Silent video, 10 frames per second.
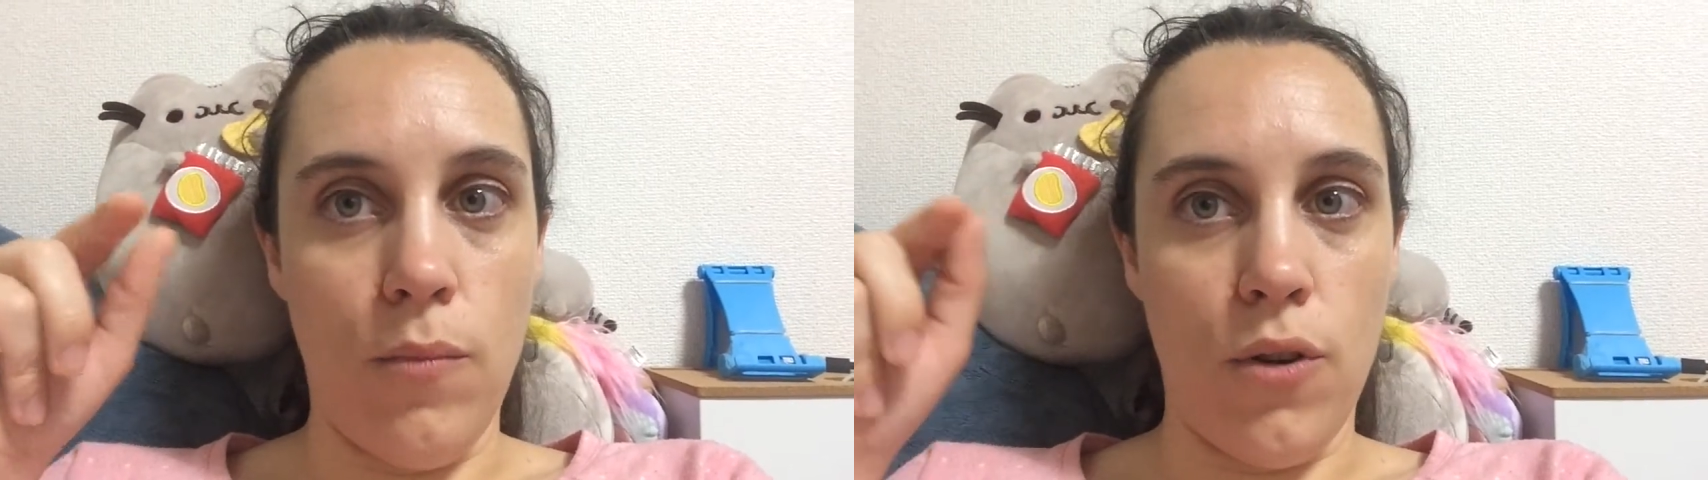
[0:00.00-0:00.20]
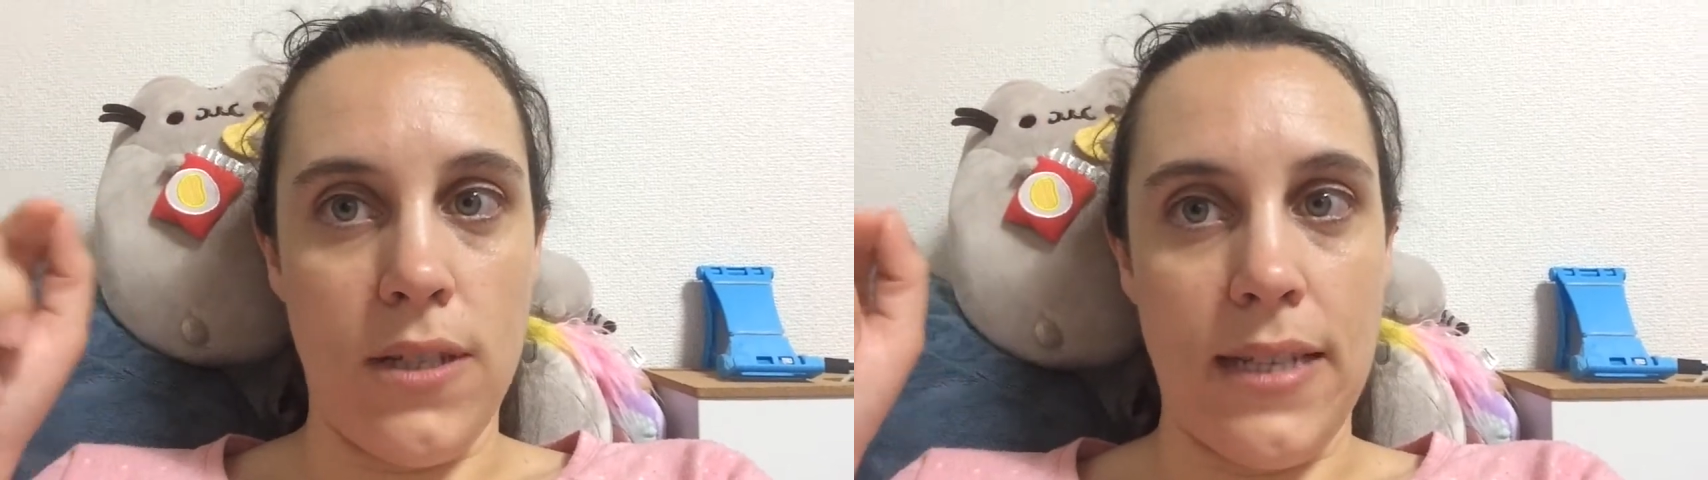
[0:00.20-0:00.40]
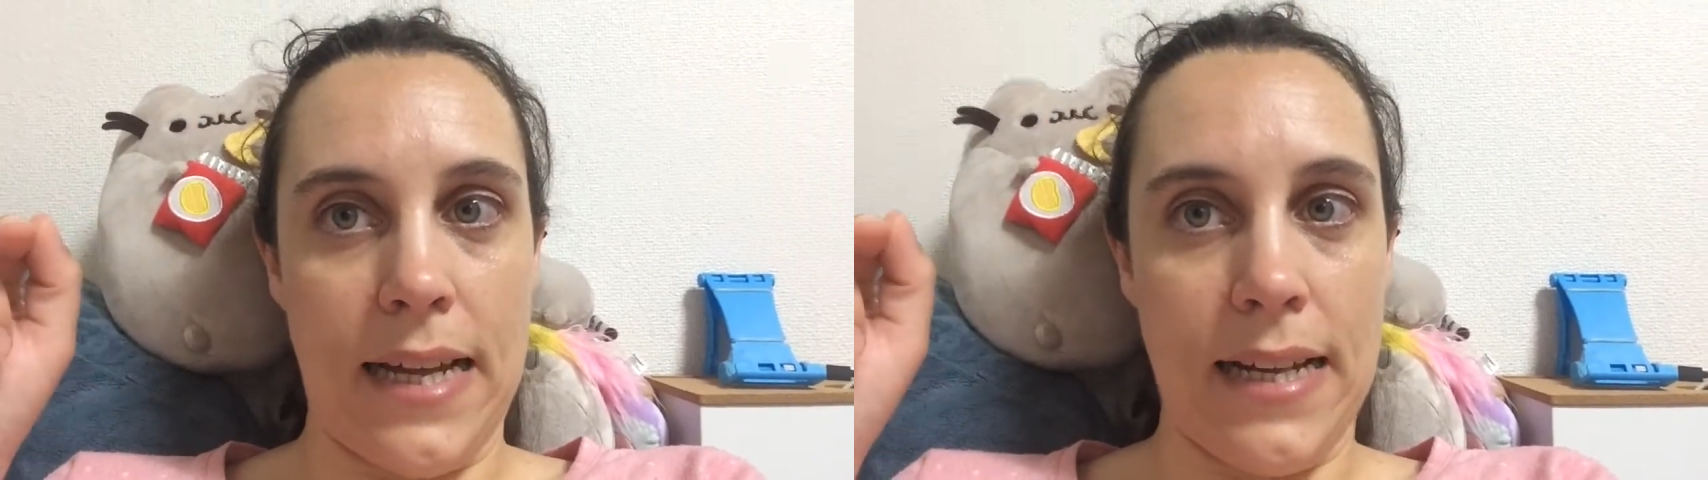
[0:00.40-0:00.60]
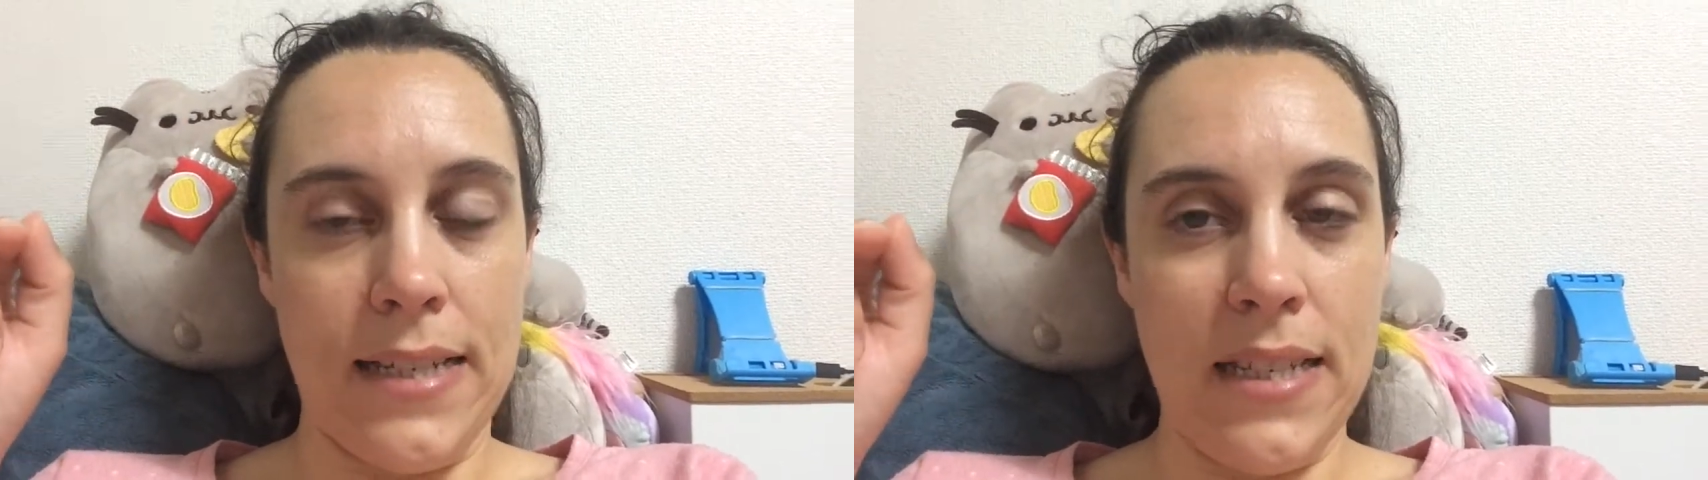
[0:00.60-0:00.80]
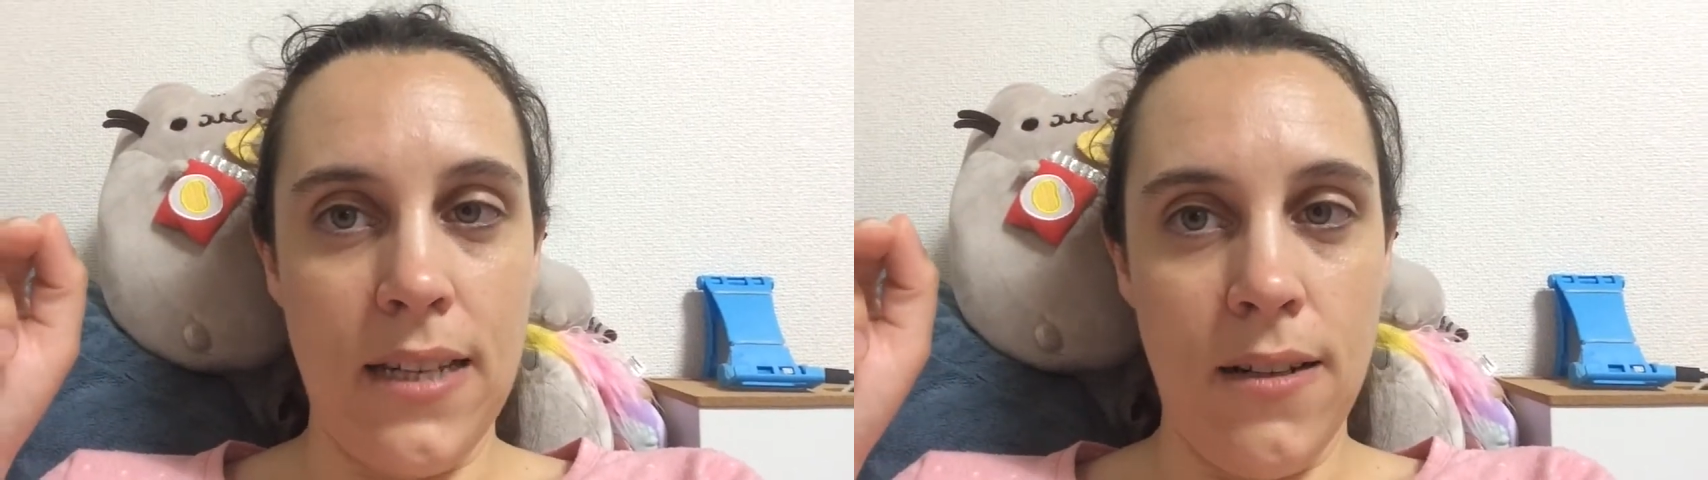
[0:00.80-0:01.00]
plus
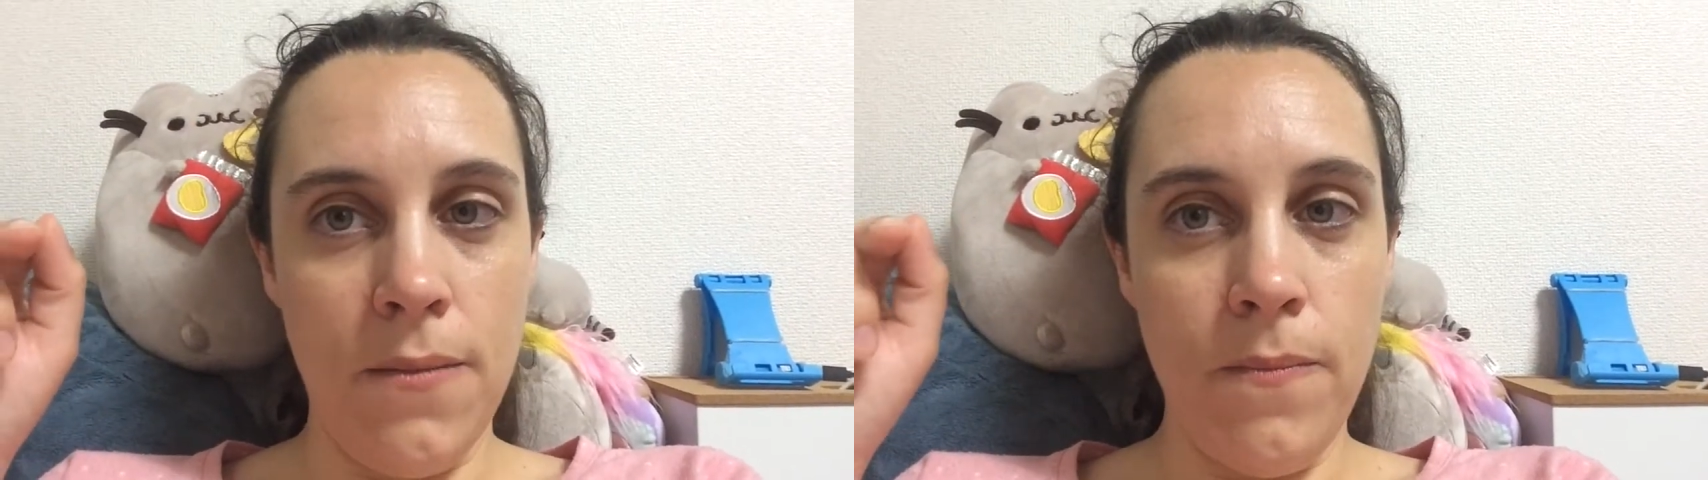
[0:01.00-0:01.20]
tax.